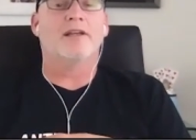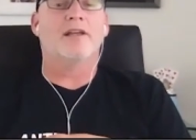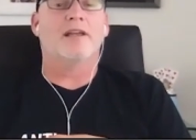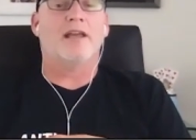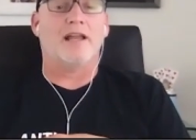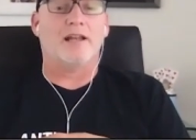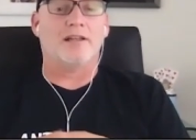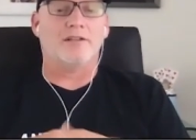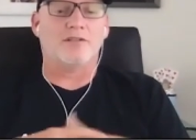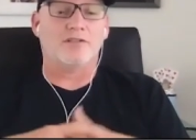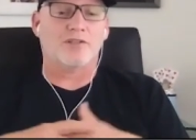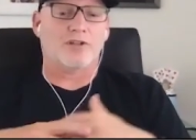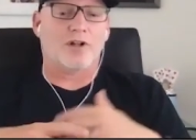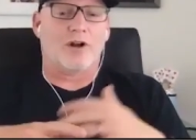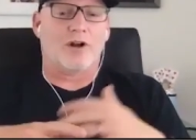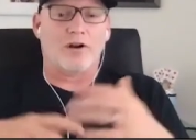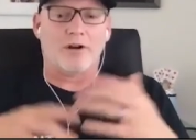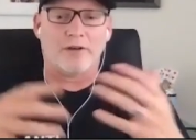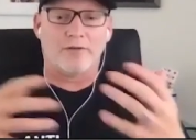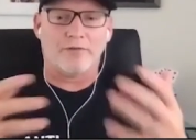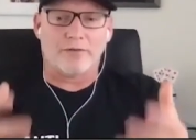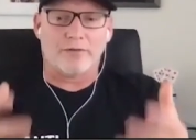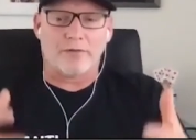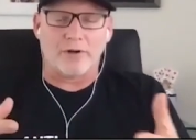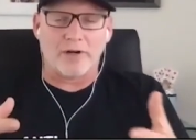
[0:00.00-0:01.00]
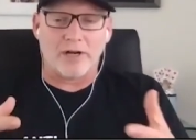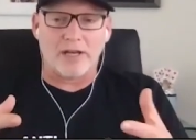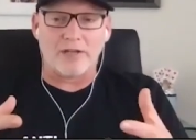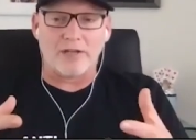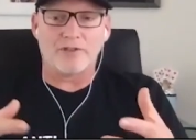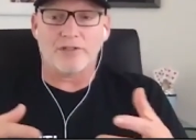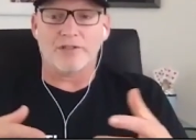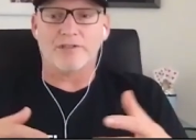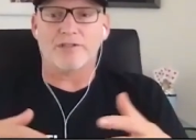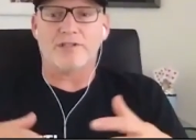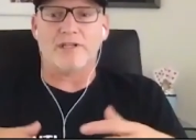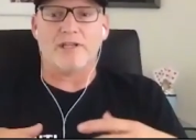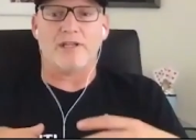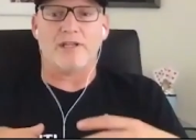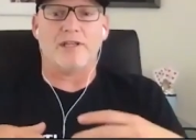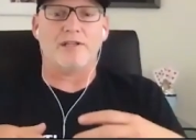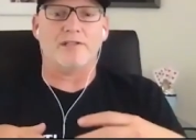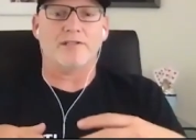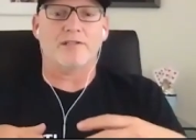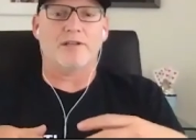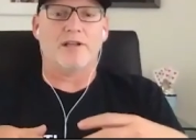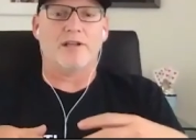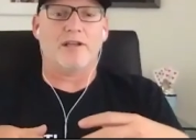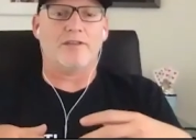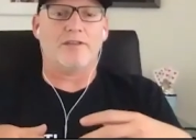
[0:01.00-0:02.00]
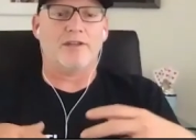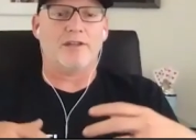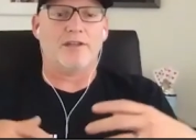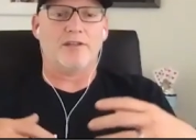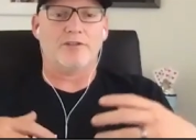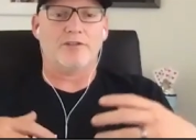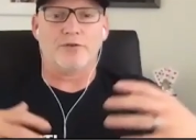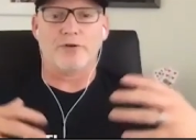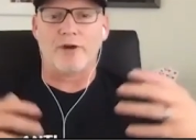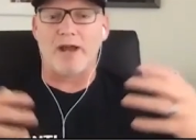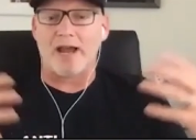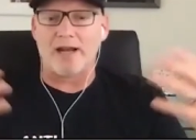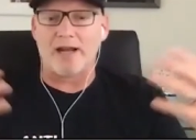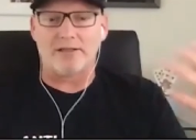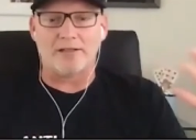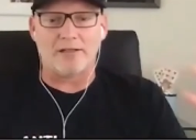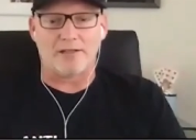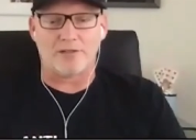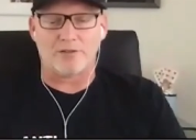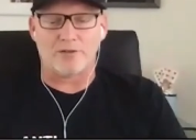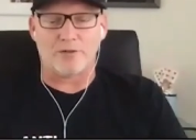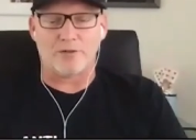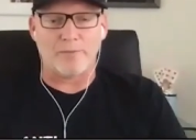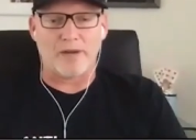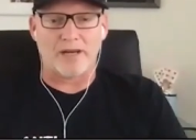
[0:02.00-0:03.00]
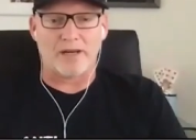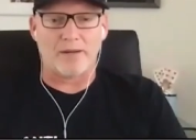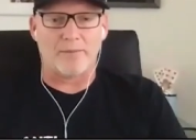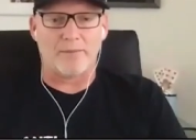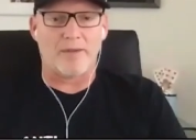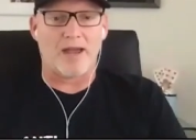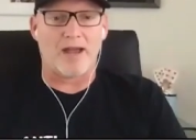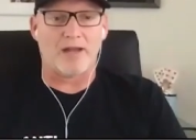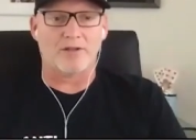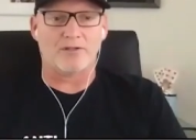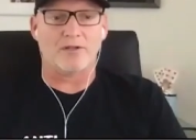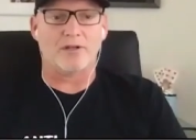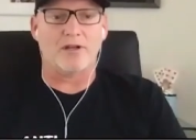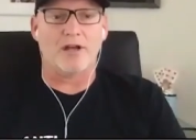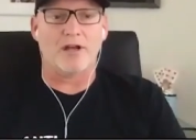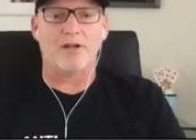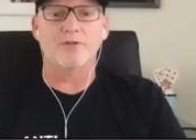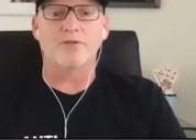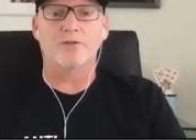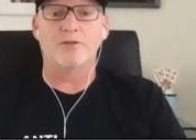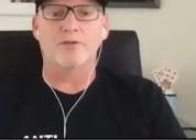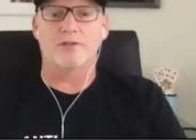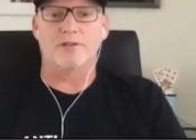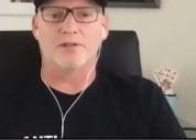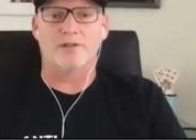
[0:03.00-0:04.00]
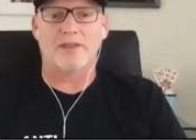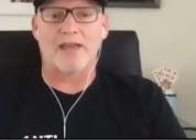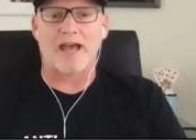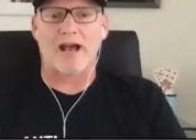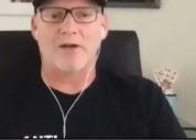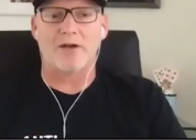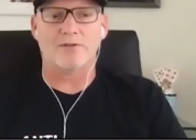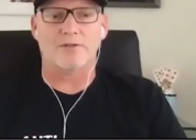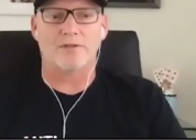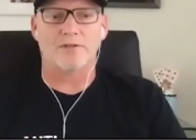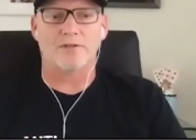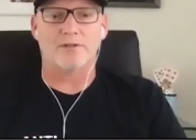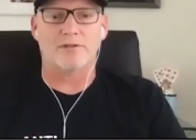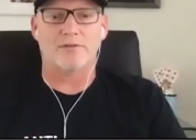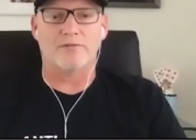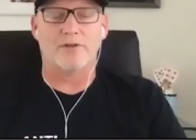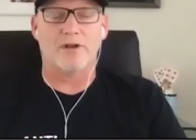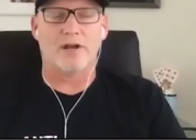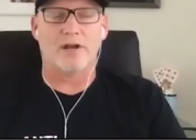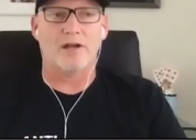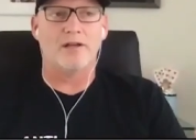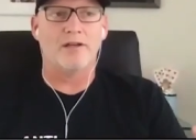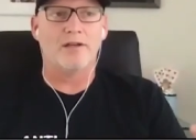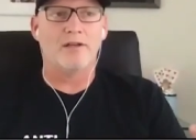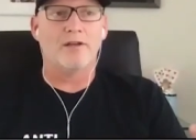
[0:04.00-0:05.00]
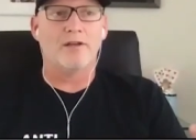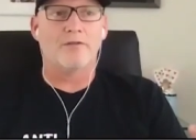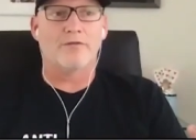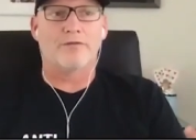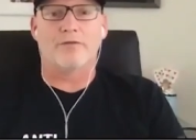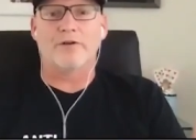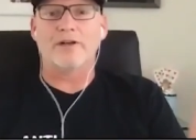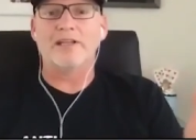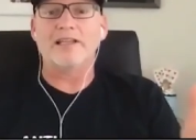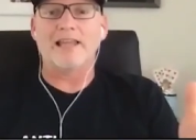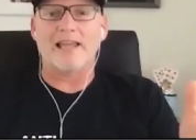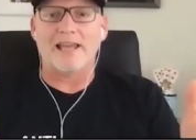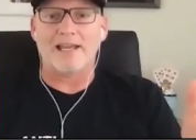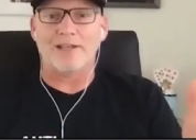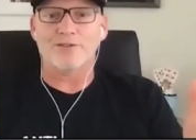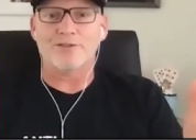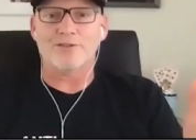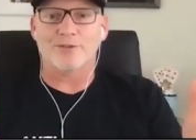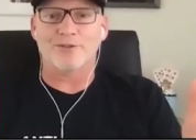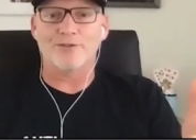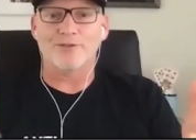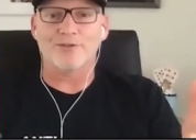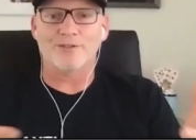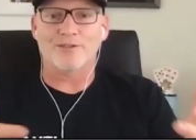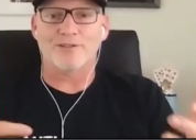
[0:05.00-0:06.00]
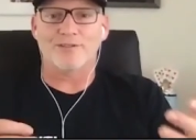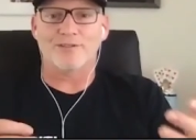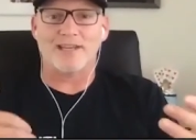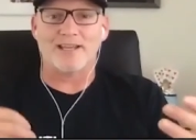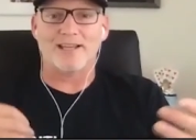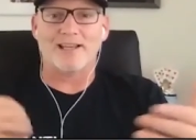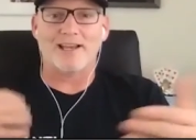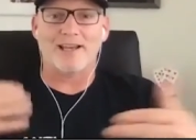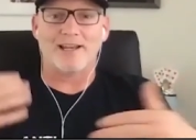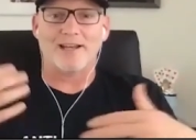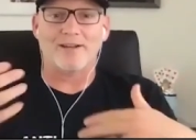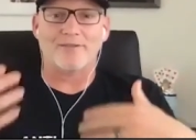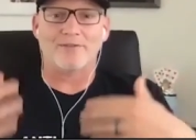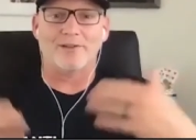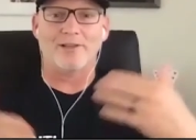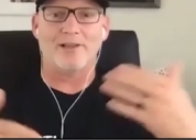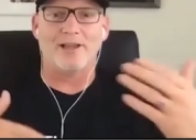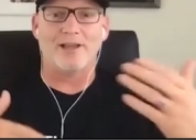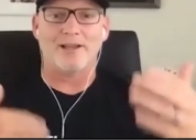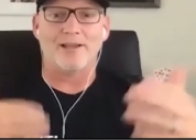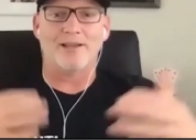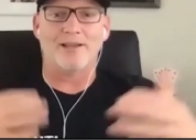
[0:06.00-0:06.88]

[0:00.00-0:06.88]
And it started for agencies, and then attracted, as you might imagine, hundreds and thousands of freelancers, because they kind of were like